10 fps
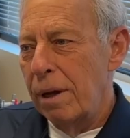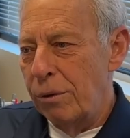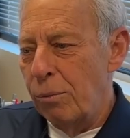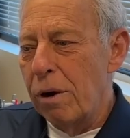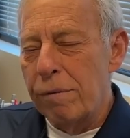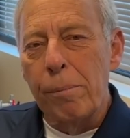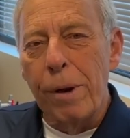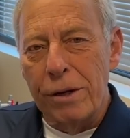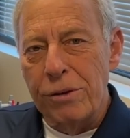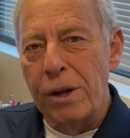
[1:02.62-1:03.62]
It's one of our
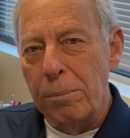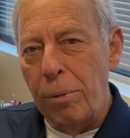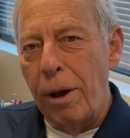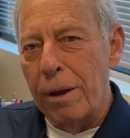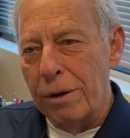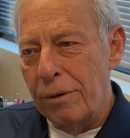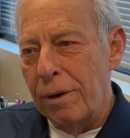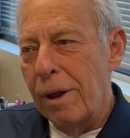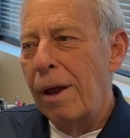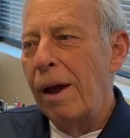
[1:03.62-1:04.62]
best selling products. And
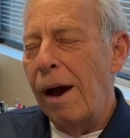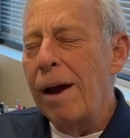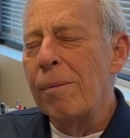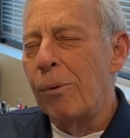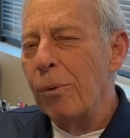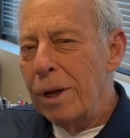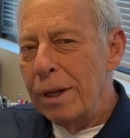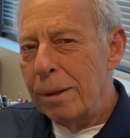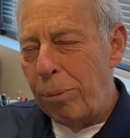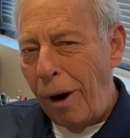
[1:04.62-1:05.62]
I'm
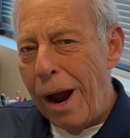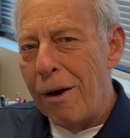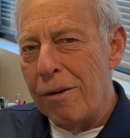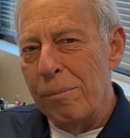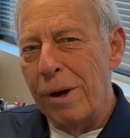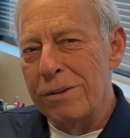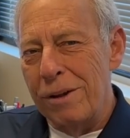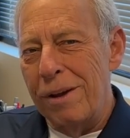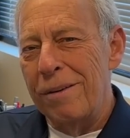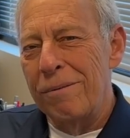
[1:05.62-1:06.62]
really proud of my
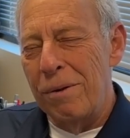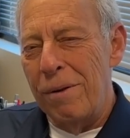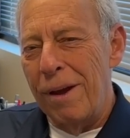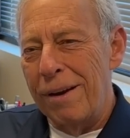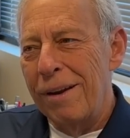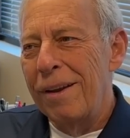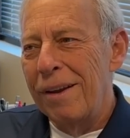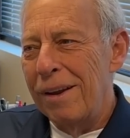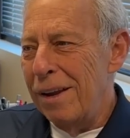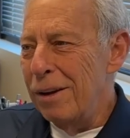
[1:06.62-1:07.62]
son for that.
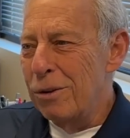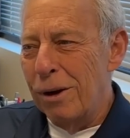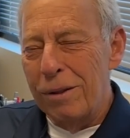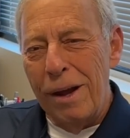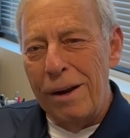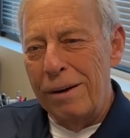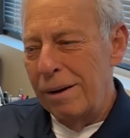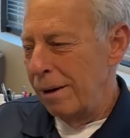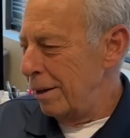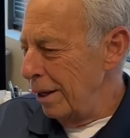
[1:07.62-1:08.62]
He took that,
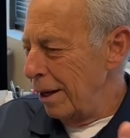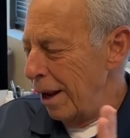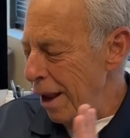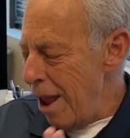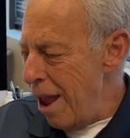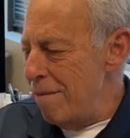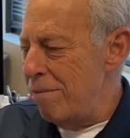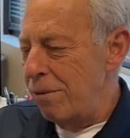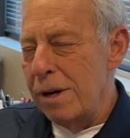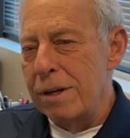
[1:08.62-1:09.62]
did
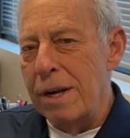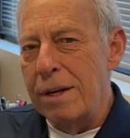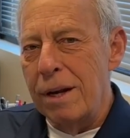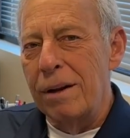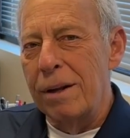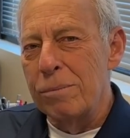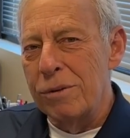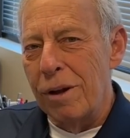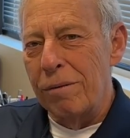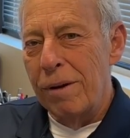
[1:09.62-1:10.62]
every detail
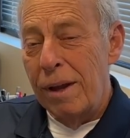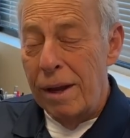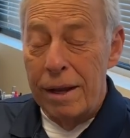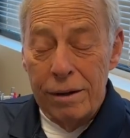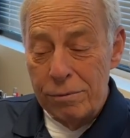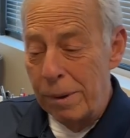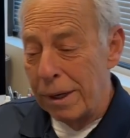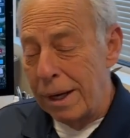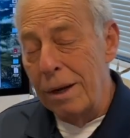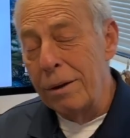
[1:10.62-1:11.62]
himself, and it's been a
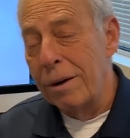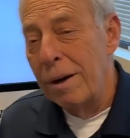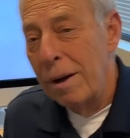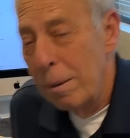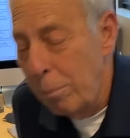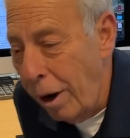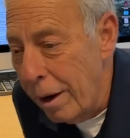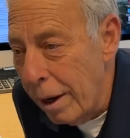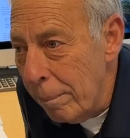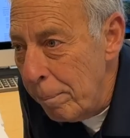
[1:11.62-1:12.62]
killer
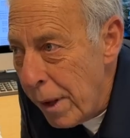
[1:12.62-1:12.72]
product.